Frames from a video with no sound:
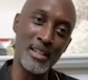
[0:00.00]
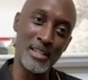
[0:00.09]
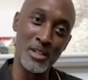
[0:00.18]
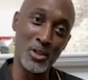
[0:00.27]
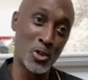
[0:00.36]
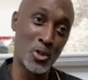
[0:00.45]
Is
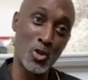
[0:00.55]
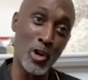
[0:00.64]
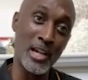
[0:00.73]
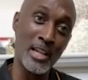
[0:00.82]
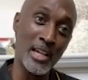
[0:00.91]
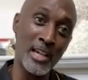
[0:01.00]
it just
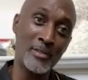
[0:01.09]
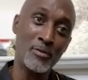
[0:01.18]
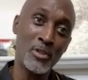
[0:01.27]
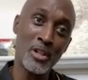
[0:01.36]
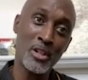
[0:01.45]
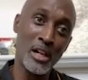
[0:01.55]
training
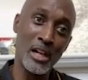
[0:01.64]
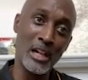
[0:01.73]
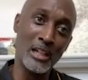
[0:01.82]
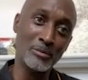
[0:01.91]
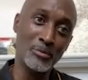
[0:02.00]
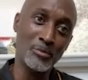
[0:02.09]

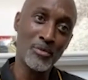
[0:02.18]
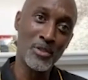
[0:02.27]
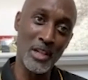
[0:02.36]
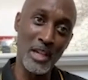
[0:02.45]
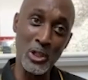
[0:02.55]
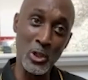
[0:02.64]
to
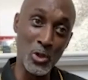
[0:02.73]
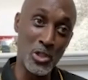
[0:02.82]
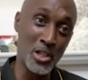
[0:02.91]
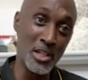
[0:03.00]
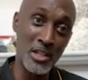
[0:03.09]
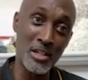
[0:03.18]
get used
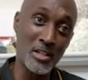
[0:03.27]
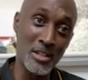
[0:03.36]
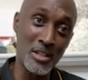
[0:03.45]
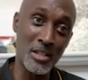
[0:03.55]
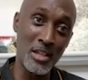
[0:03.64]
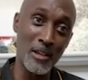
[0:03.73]
to the
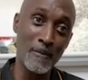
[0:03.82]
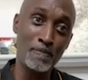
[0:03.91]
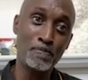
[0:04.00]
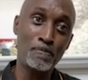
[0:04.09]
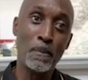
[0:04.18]
team?